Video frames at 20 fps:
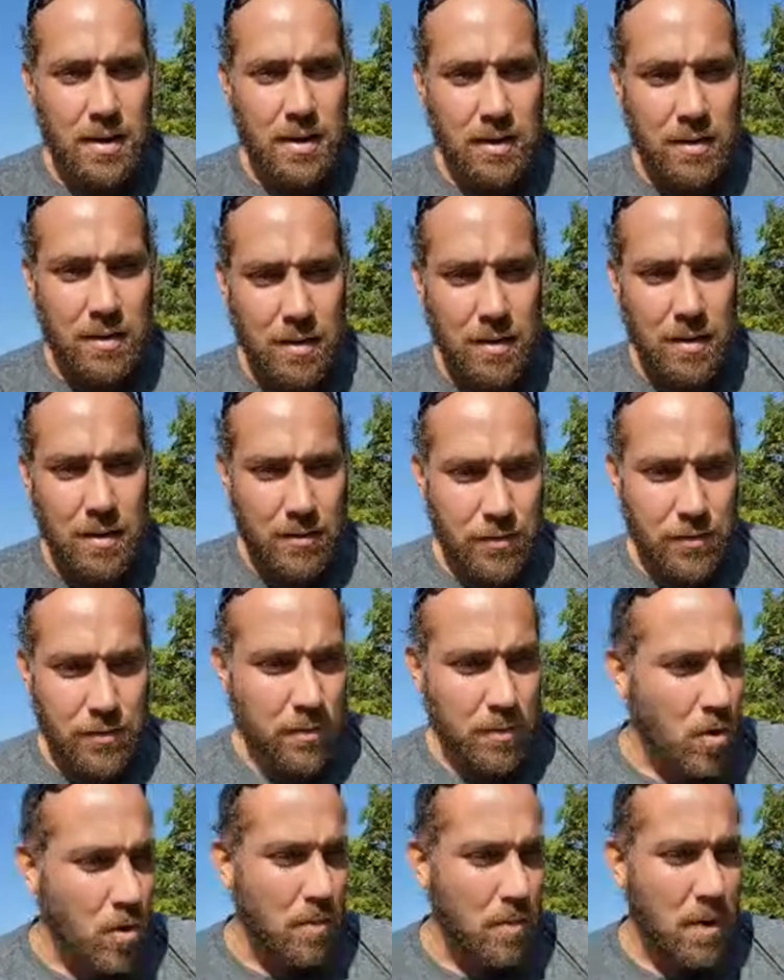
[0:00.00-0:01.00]
From
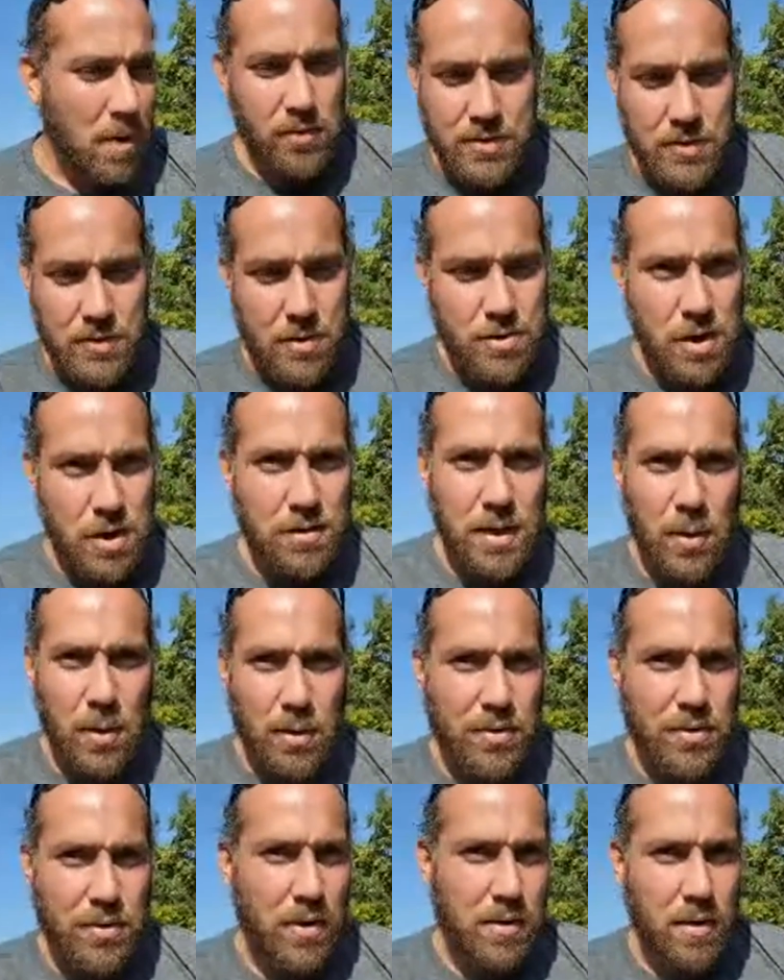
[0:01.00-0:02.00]
all my researching, that was
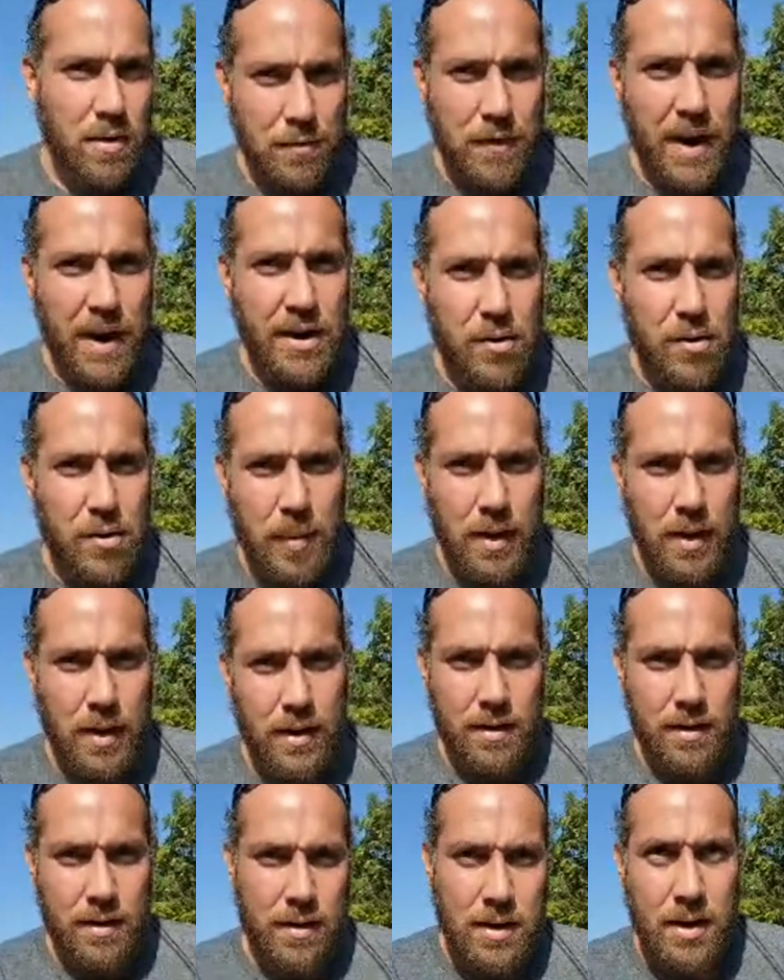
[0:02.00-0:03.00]
a fire pit.
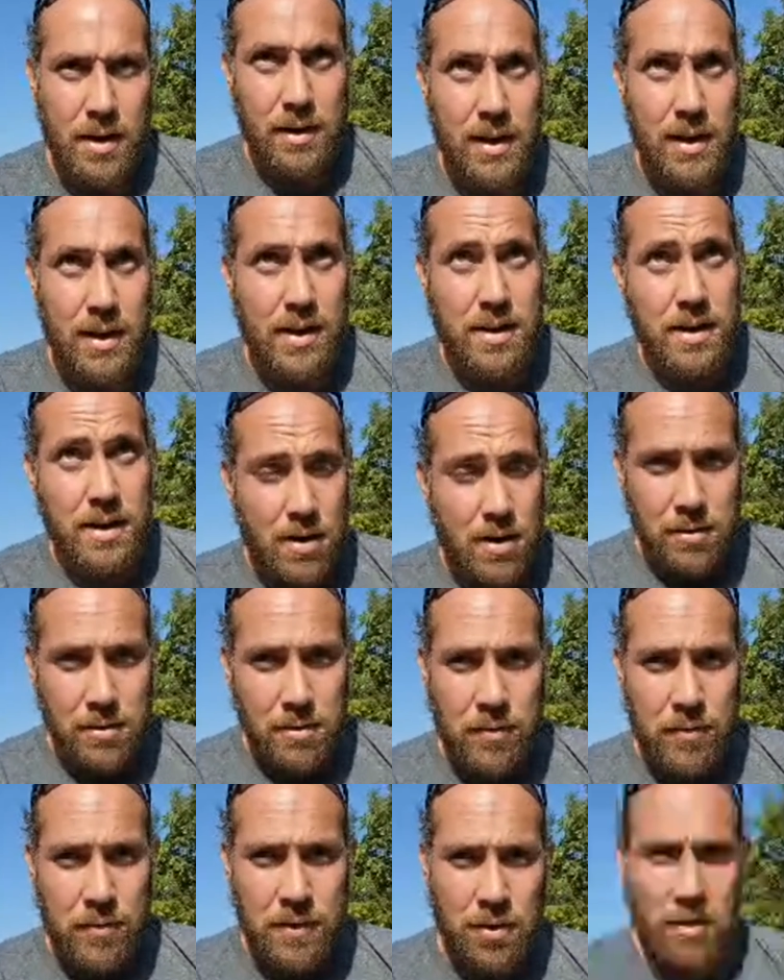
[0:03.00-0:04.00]
It landed out in the
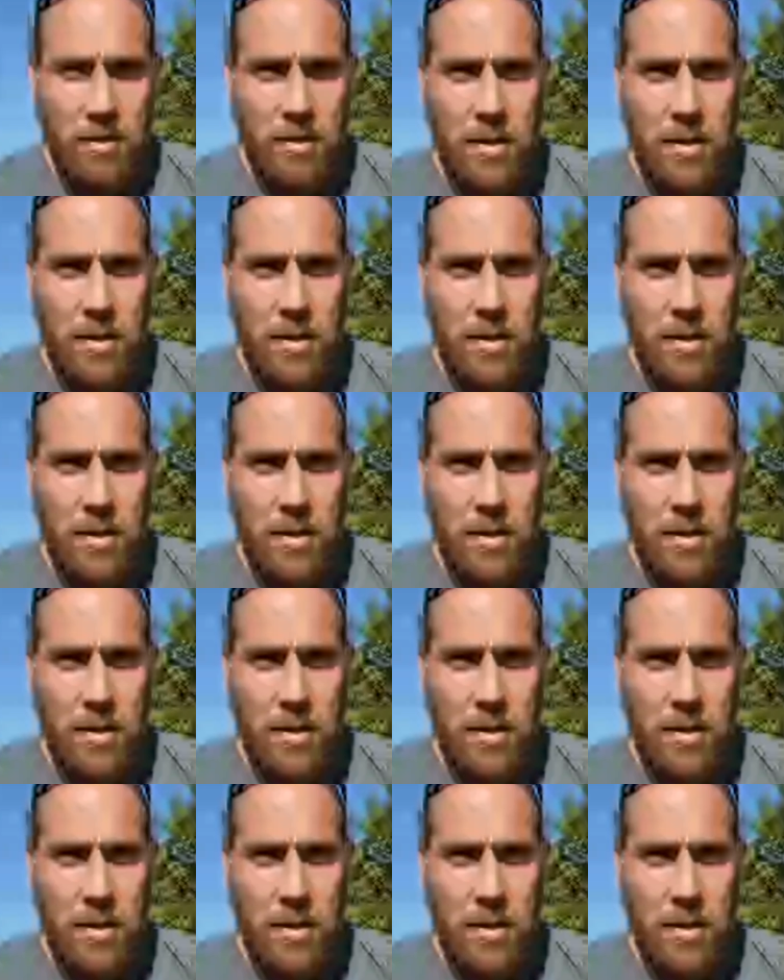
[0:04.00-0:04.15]
field.